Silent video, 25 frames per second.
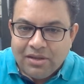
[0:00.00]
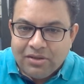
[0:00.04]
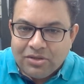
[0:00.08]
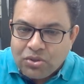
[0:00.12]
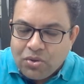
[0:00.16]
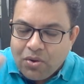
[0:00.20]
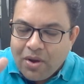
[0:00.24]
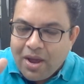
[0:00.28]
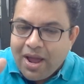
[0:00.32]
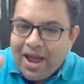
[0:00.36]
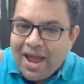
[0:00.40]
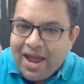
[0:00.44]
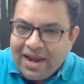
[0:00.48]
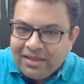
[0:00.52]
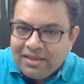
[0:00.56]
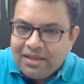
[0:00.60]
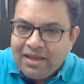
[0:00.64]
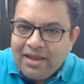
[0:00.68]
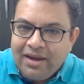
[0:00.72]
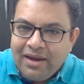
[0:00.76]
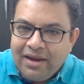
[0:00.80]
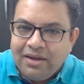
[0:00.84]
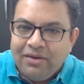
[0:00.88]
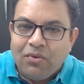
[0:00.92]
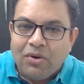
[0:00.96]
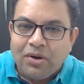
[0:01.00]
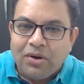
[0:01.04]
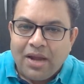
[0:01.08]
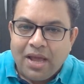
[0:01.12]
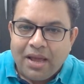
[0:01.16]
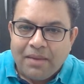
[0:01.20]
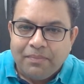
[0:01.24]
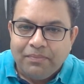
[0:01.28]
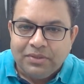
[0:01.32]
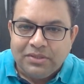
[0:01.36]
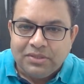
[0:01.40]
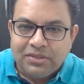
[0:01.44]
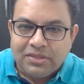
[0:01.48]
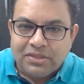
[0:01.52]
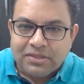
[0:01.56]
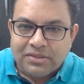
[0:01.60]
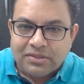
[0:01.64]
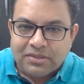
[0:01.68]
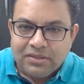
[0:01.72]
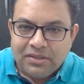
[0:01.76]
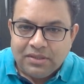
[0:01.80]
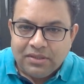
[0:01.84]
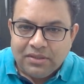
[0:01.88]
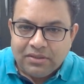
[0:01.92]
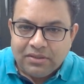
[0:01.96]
So at the end, what happens is,